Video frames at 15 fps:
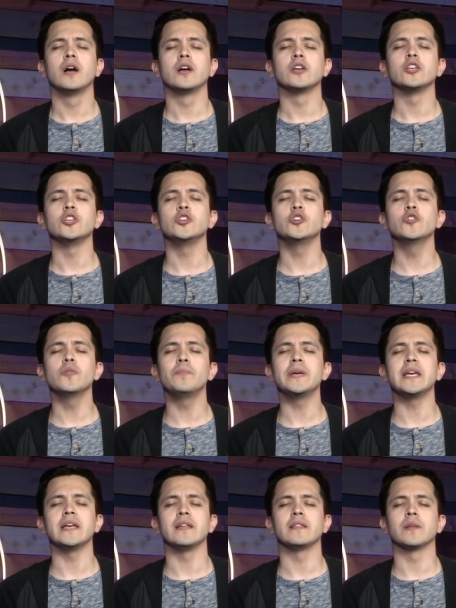You
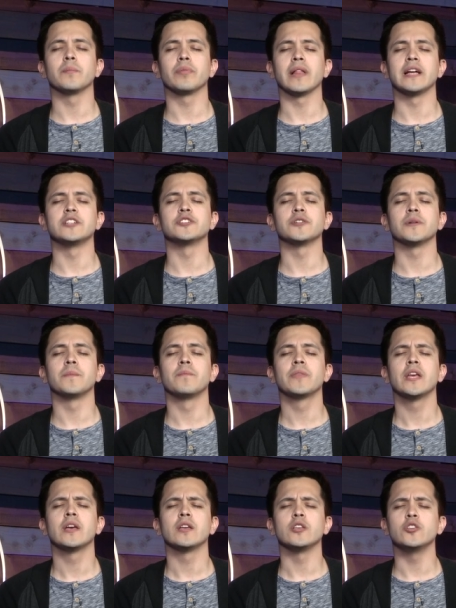be the pleasure.
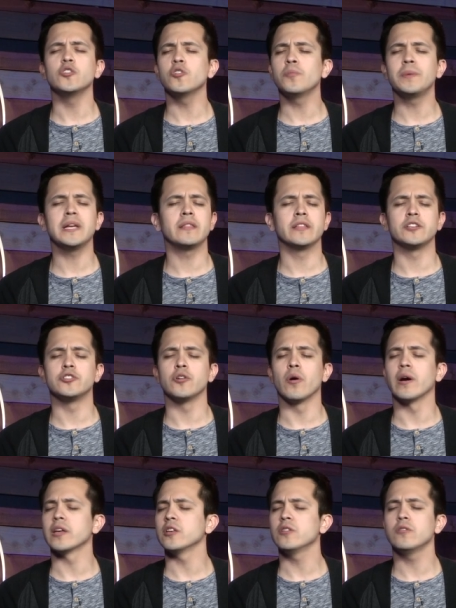You be the
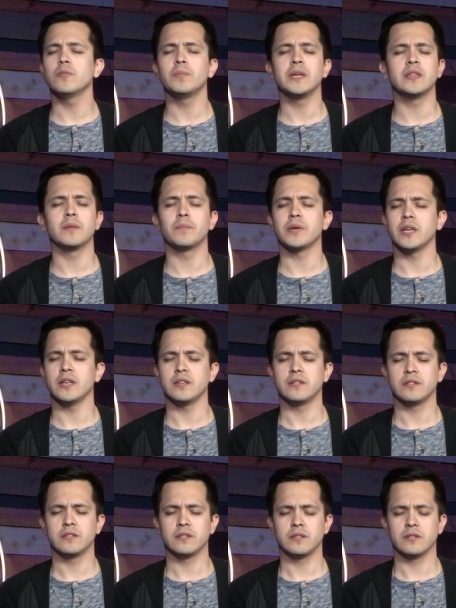joy. You be the peace.